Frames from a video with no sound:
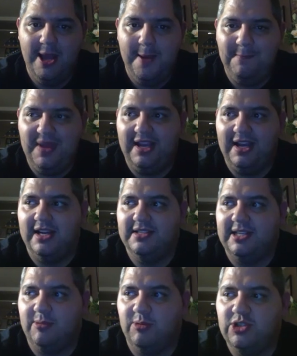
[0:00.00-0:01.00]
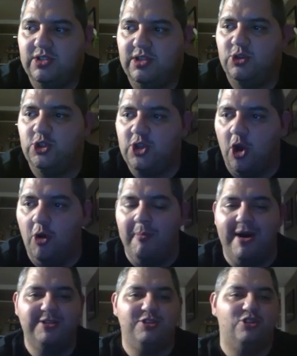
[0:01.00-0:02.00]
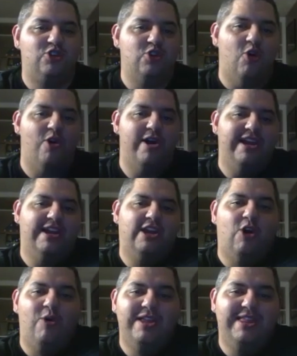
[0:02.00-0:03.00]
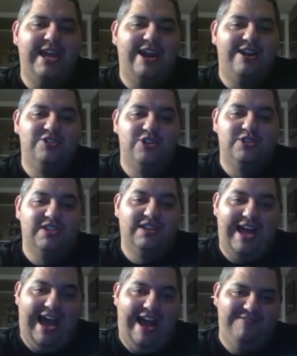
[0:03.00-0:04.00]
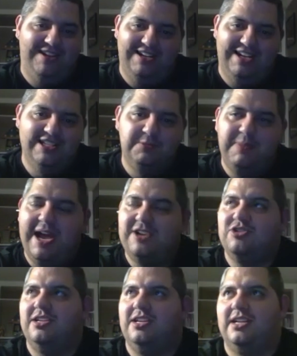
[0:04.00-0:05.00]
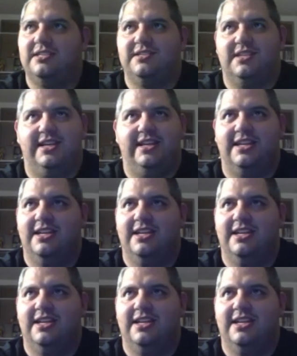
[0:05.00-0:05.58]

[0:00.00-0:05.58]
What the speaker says: because there was so much joy going there and just laughing, especially because like